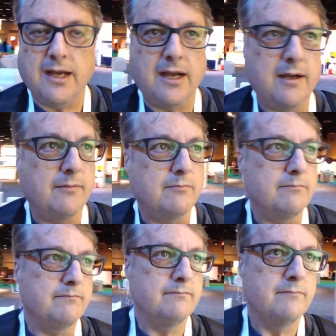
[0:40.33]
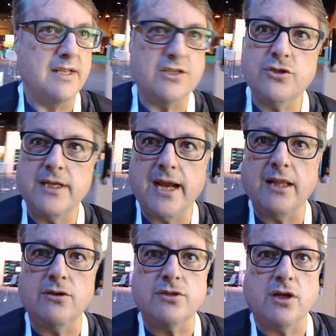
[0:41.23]
Um, yesterday I
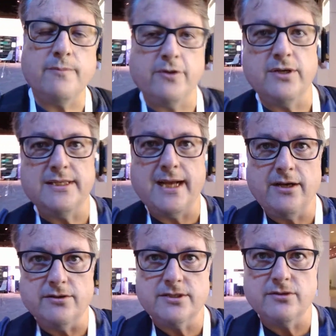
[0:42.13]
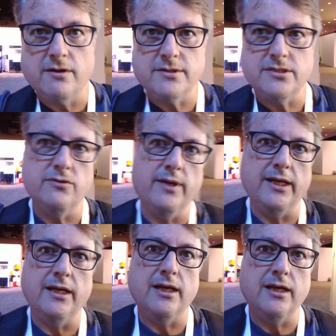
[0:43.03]
learned all about containers, so I was
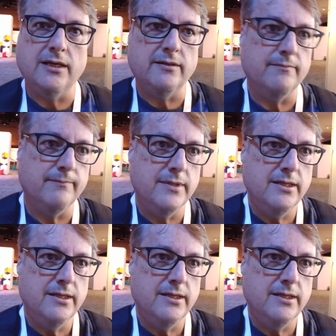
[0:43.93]
doing um,